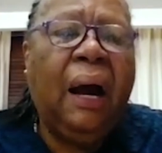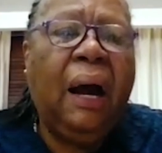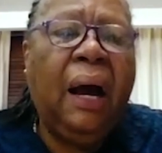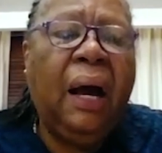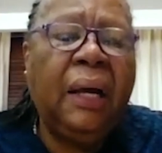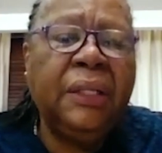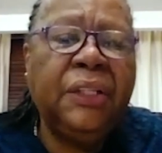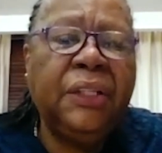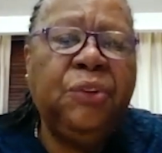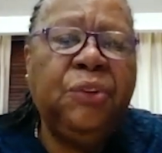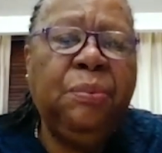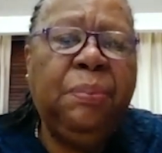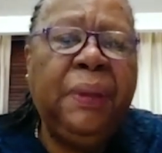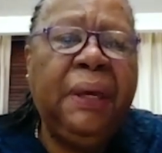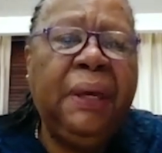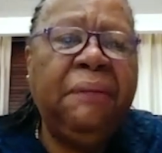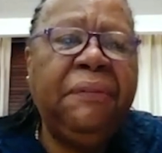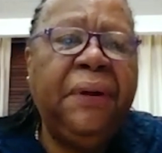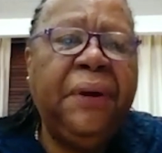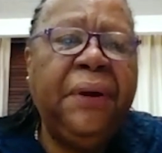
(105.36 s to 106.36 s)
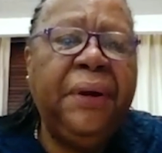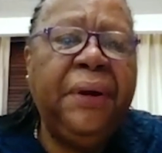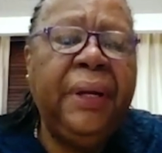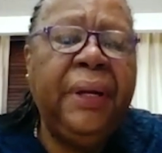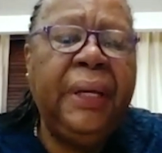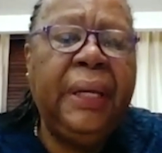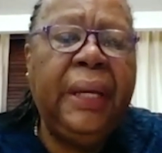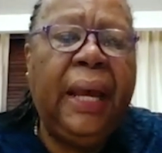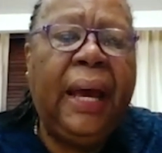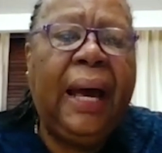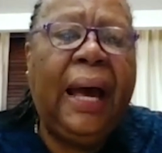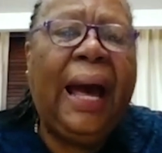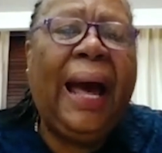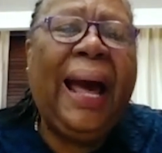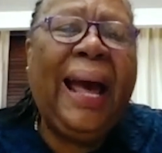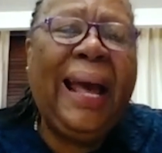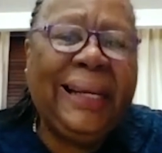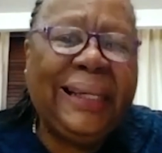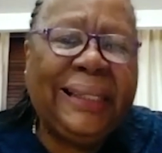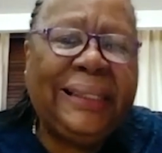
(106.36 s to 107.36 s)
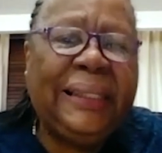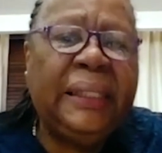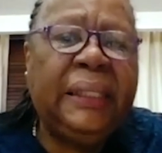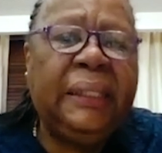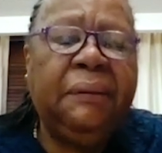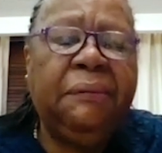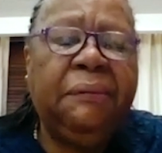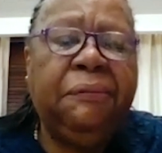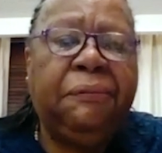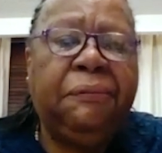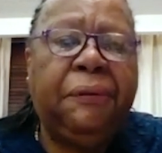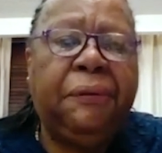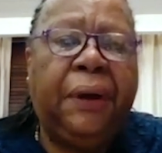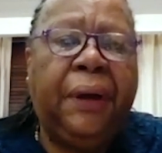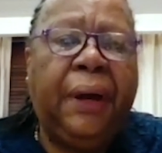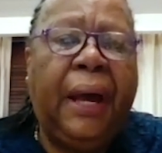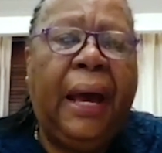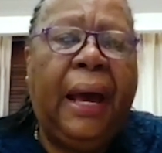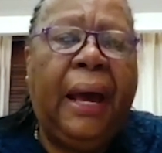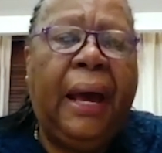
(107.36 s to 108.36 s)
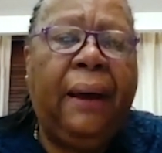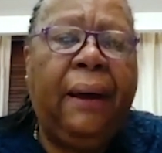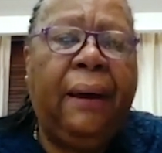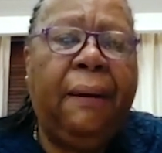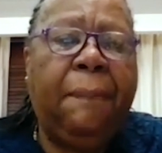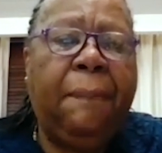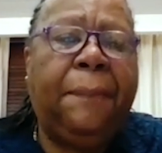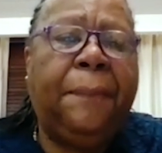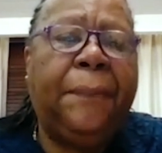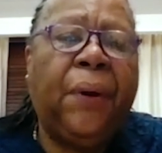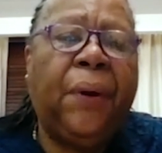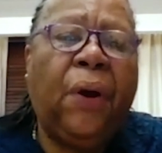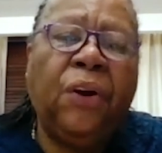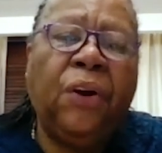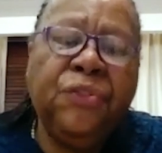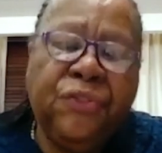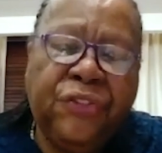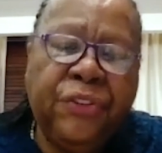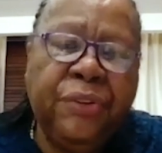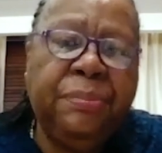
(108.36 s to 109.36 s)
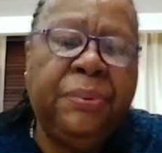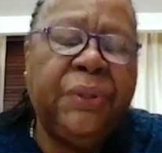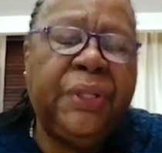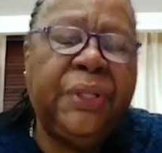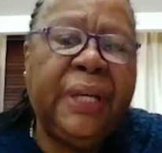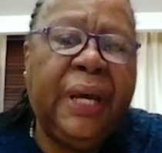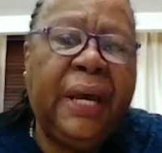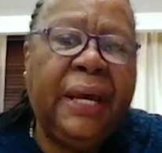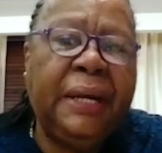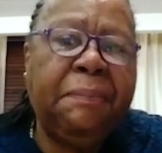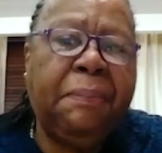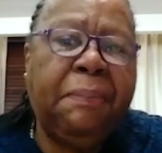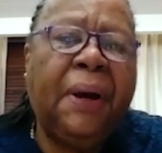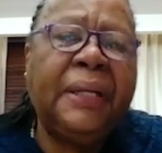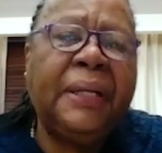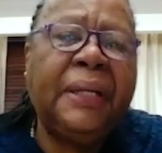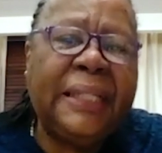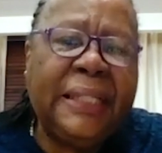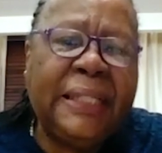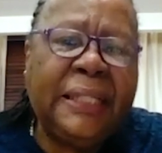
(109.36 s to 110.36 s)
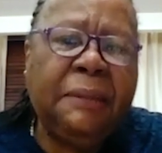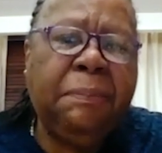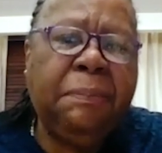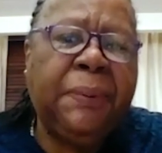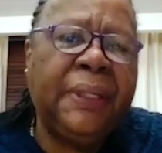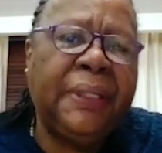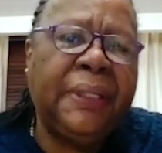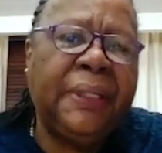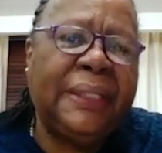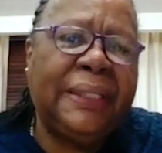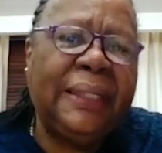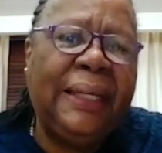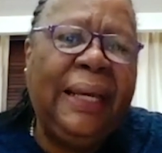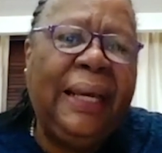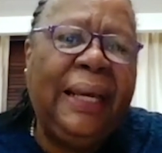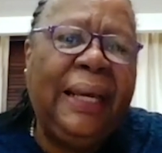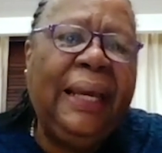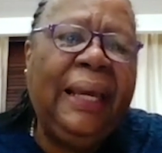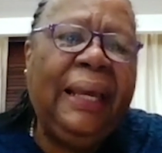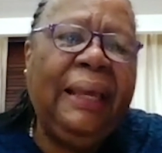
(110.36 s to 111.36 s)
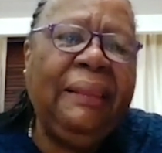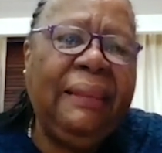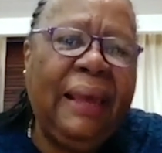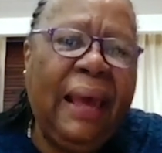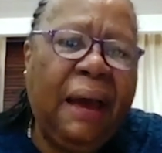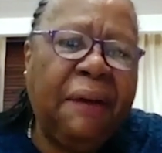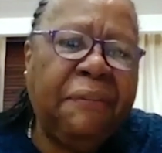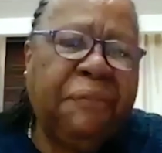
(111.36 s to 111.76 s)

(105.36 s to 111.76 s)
are to be a very active contributor and participant in the